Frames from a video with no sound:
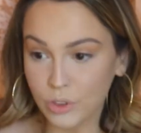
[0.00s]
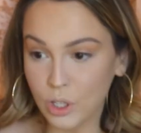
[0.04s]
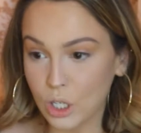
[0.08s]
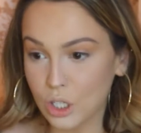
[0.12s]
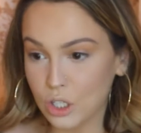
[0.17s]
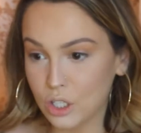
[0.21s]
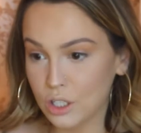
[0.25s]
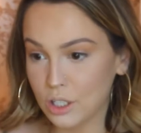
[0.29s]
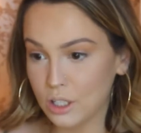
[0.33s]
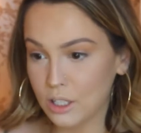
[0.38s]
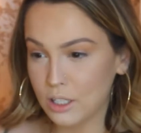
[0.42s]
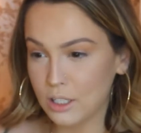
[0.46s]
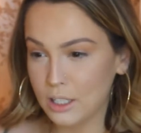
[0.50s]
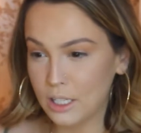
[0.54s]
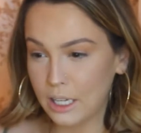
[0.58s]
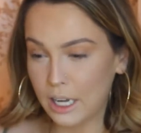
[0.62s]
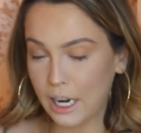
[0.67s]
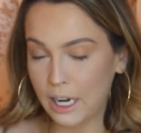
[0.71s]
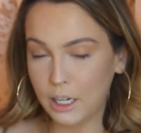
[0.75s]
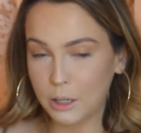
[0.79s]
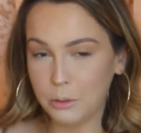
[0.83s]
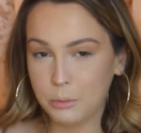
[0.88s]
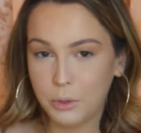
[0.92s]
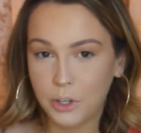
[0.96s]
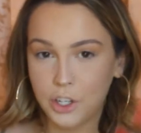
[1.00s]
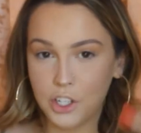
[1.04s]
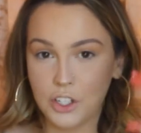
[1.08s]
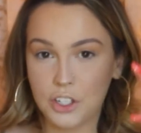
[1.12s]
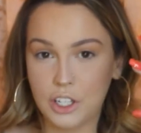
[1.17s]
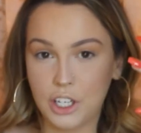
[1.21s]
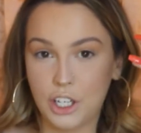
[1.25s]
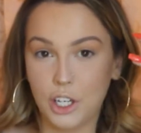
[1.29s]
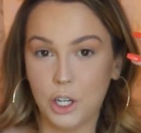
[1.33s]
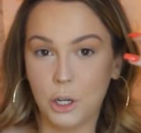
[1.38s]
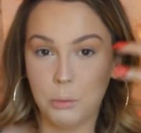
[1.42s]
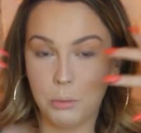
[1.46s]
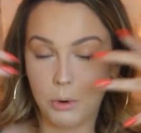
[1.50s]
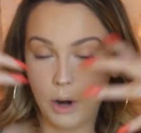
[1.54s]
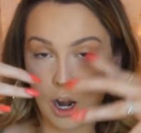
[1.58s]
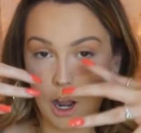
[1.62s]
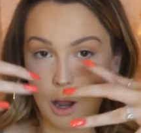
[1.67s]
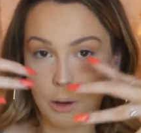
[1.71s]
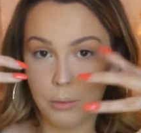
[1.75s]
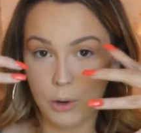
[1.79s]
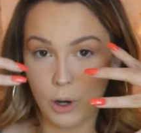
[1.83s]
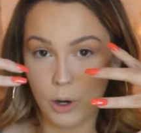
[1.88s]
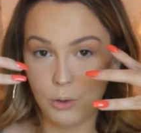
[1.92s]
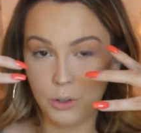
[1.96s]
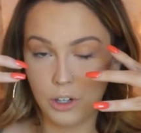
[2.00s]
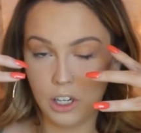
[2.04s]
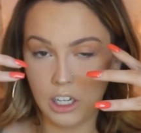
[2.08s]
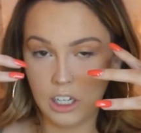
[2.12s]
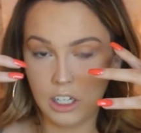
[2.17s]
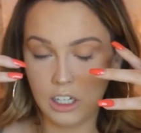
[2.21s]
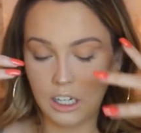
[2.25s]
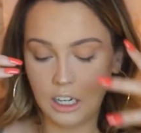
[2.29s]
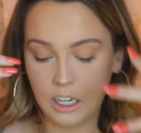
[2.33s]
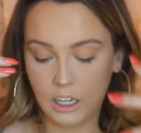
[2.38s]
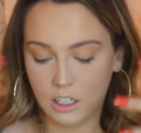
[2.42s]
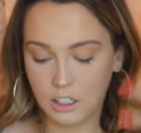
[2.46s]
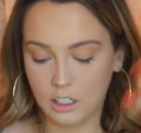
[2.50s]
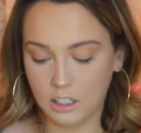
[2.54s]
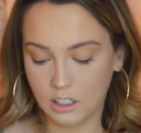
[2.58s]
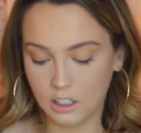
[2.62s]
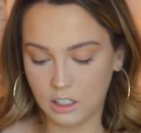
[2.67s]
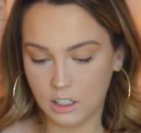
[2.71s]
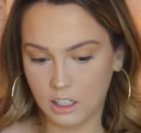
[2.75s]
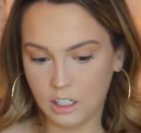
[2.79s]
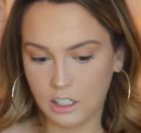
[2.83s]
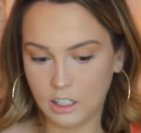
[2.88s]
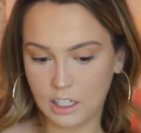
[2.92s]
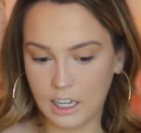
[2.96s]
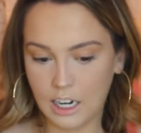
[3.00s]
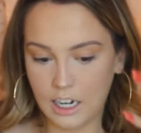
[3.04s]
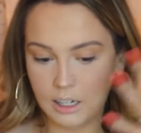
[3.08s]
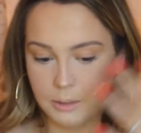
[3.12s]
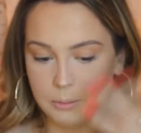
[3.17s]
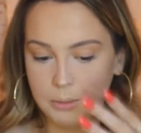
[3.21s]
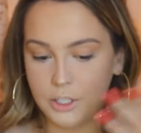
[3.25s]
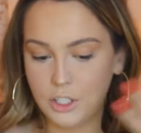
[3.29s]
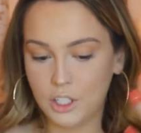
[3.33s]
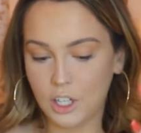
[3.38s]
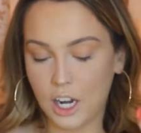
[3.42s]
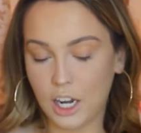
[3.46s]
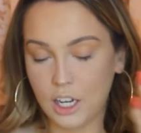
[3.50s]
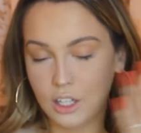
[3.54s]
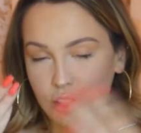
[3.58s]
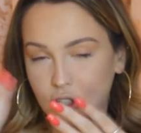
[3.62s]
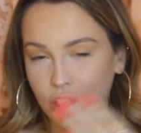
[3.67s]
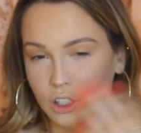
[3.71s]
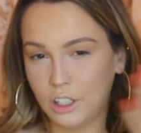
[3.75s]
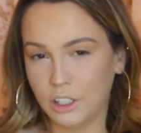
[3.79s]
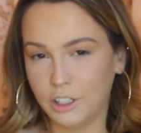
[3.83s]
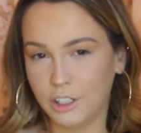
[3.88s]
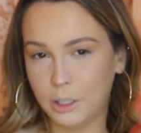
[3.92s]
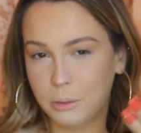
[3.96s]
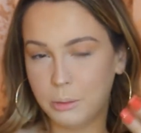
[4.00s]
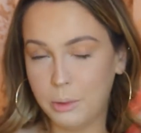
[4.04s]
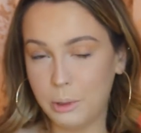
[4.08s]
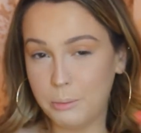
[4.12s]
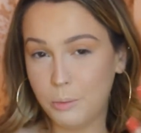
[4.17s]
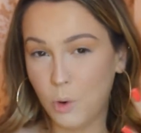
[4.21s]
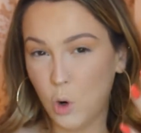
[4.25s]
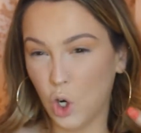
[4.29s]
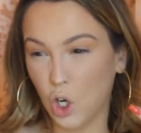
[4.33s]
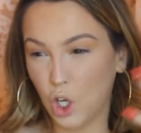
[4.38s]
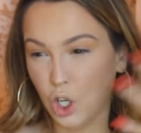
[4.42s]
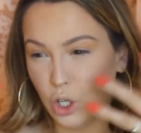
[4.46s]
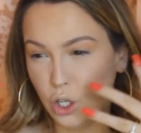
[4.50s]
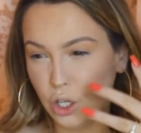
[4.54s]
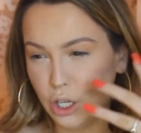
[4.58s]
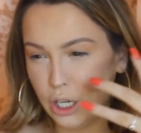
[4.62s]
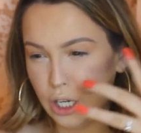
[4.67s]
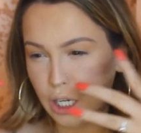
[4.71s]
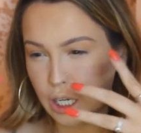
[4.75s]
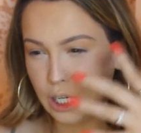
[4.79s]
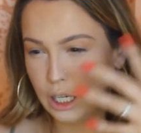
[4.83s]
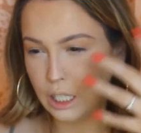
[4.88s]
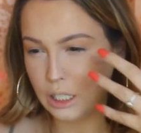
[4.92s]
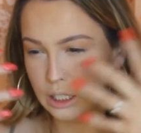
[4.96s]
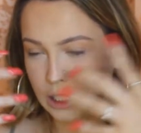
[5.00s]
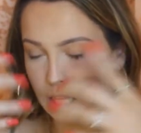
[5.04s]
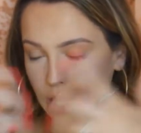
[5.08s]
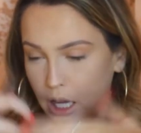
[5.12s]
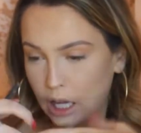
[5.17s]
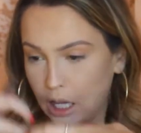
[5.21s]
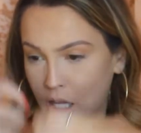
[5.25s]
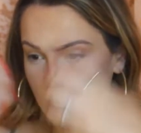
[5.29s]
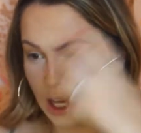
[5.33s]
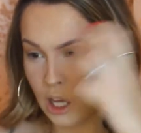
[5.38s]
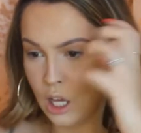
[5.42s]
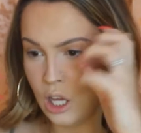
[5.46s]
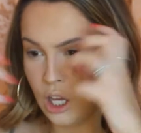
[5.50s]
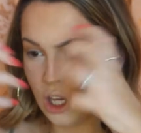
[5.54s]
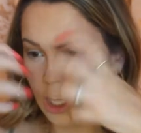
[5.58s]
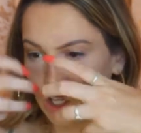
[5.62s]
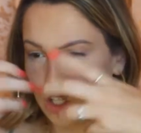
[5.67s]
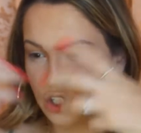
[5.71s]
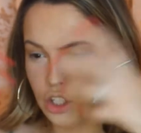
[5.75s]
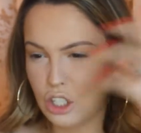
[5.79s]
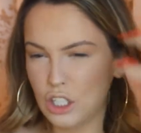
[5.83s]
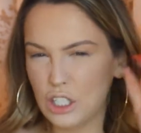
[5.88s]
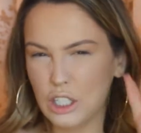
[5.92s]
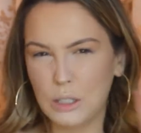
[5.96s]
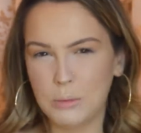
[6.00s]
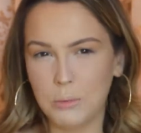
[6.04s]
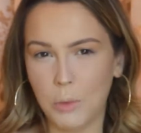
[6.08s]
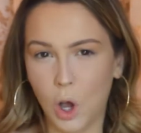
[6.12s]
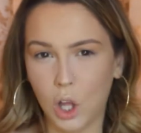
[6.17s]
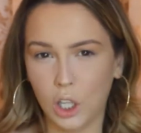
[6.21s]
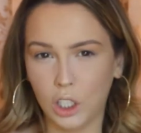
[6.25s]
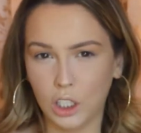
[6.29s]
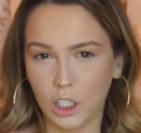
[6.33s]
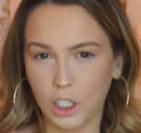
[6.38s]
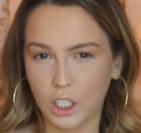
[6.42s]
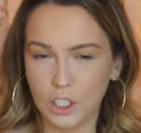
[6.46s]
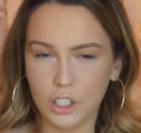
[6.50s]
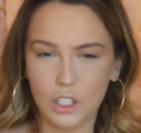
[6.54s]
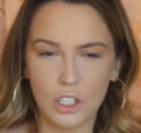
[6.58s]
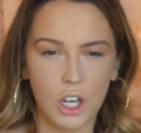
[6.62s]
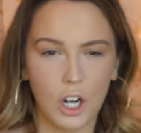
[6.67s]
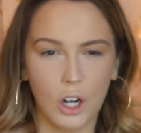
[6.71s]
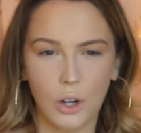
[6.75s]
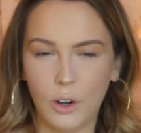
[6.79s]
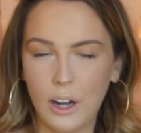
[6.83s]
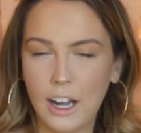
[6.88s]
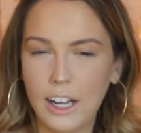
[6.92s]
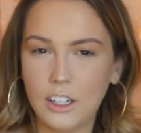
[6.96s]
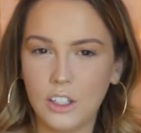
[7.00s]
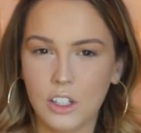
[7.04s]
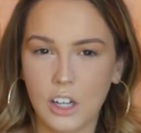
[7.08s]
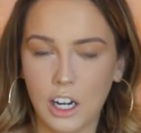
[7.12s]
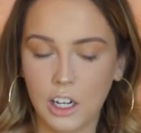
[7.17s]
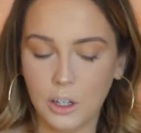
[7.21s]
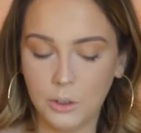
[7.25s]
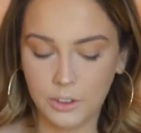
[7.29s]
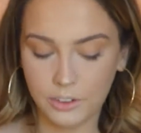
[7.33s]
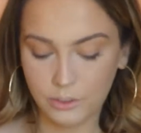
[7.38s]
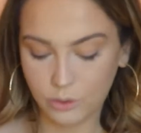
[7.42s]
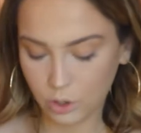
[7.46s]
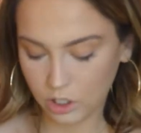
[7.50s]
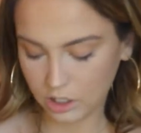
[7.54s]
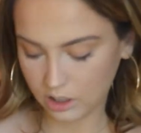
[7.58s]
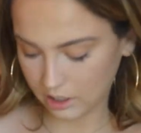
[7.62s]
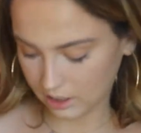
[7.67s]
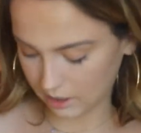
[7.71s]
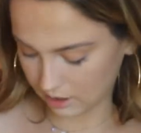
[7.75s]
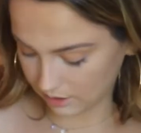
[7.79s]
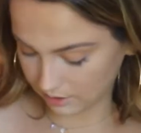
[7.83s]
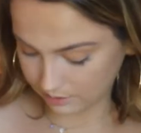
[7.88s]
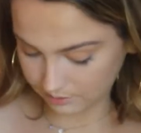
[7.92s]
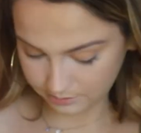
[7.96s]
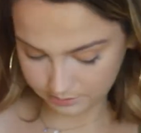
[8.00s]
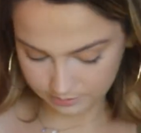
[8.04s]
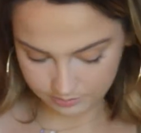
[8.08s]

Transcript: Just because it kind of brings like your brow bone in, and it kind of makes your eyes look a little bit more hooded and like just smaller, so I try to avoid that.